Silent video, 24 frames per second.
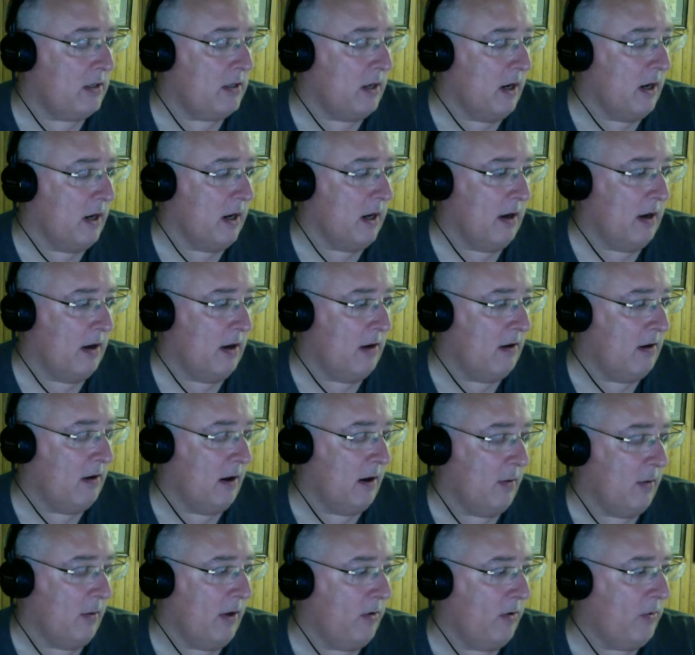
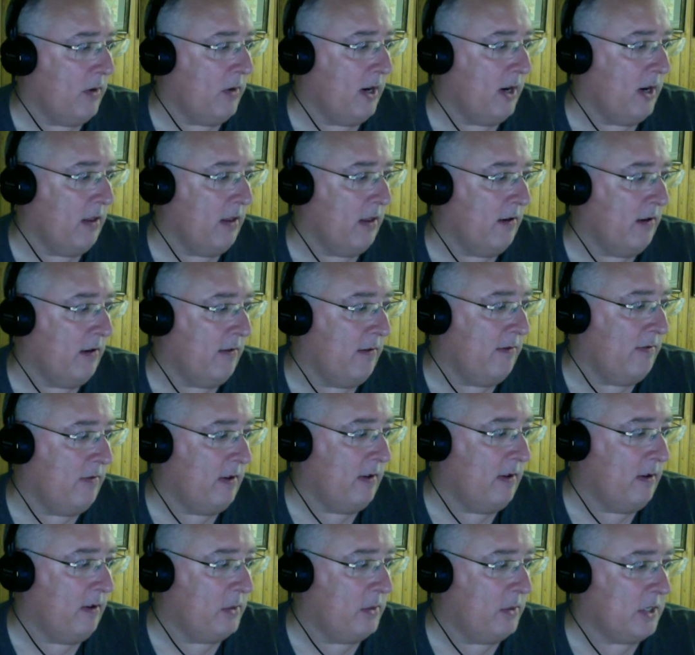around where I live
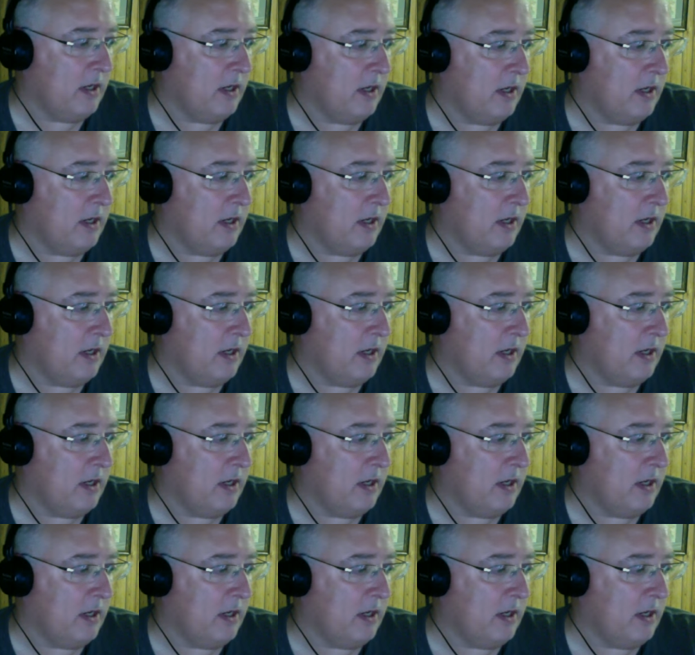in Wisconsin.